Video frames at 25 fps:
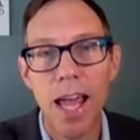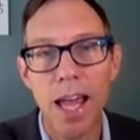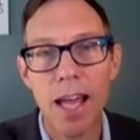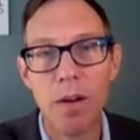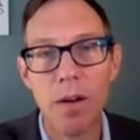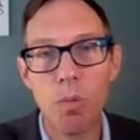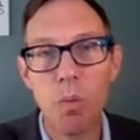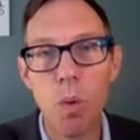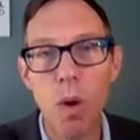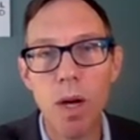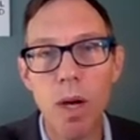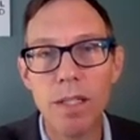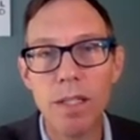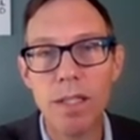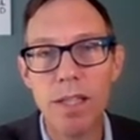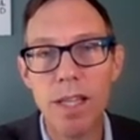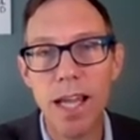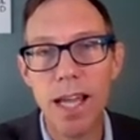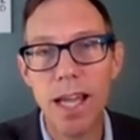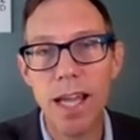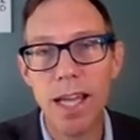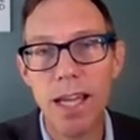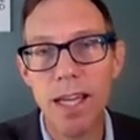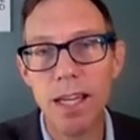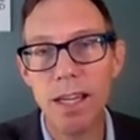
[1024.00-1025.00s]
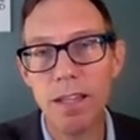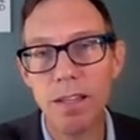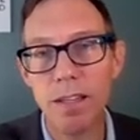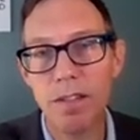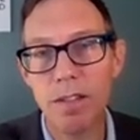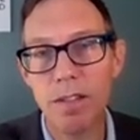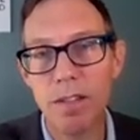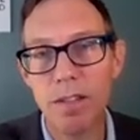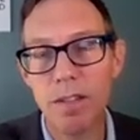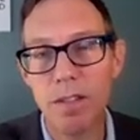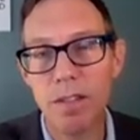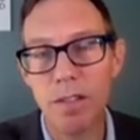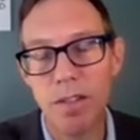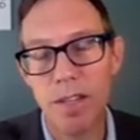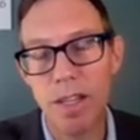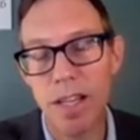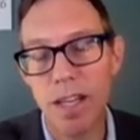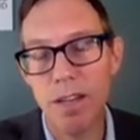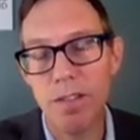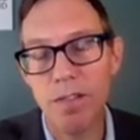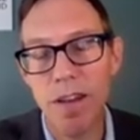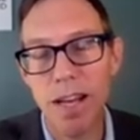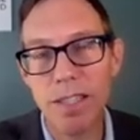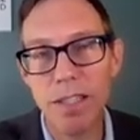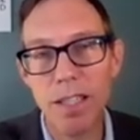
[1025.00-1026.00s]
And once they
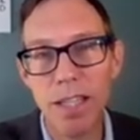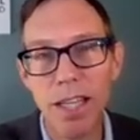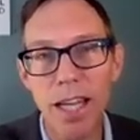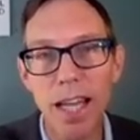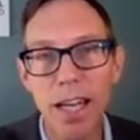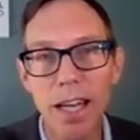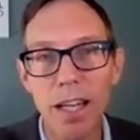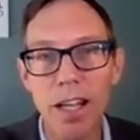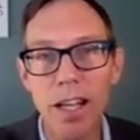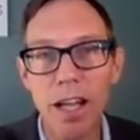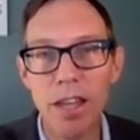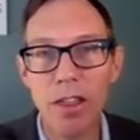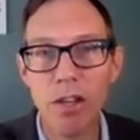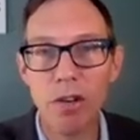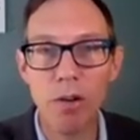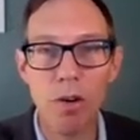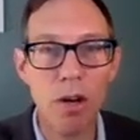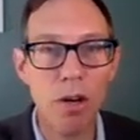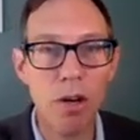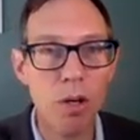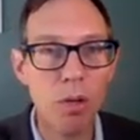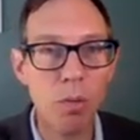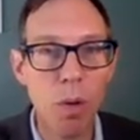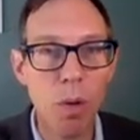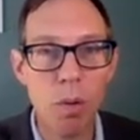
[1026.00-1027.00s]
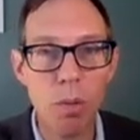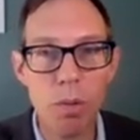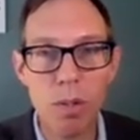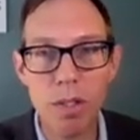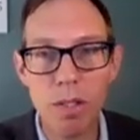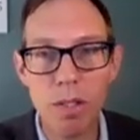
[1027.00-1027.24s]
investigated on their own what